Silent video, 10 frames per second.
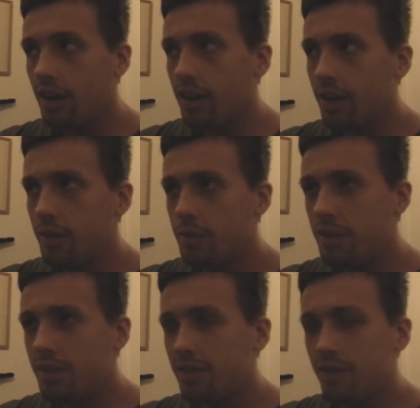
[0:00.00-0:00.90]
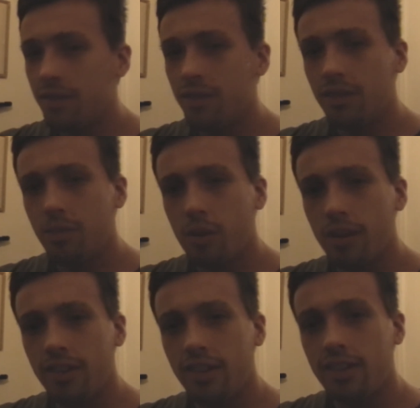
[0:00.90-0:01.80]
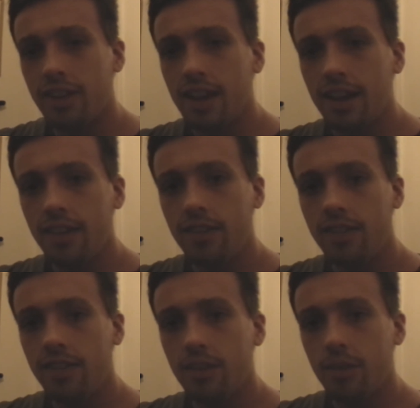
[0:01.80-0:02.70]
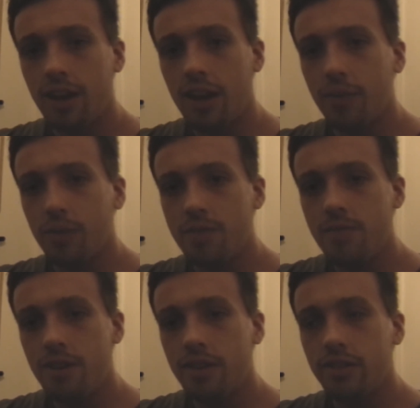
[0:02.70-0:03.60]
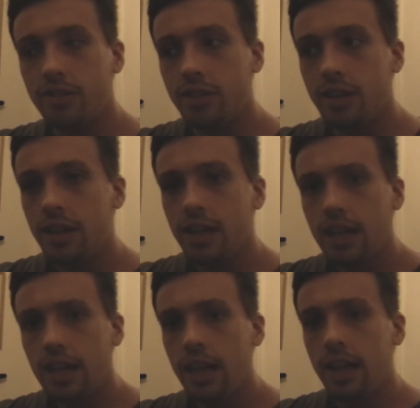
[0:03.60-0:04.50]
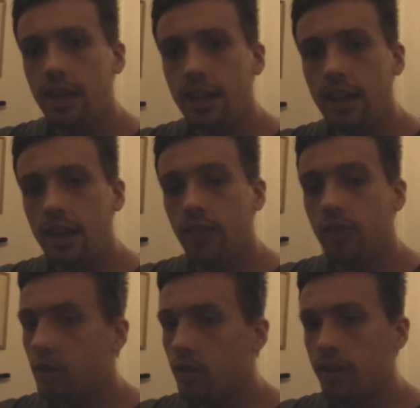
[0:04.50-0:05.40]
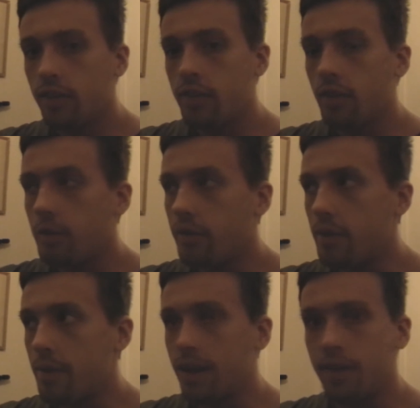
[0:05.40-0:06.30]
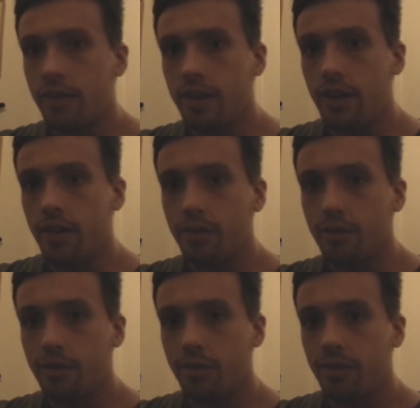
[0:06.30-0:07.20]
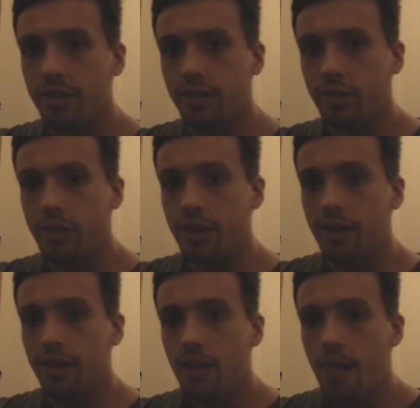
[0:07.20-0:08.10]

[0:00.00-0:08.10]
It would have been probably 6 days since my last one, which is the longest I've gone without making a video, which is weird.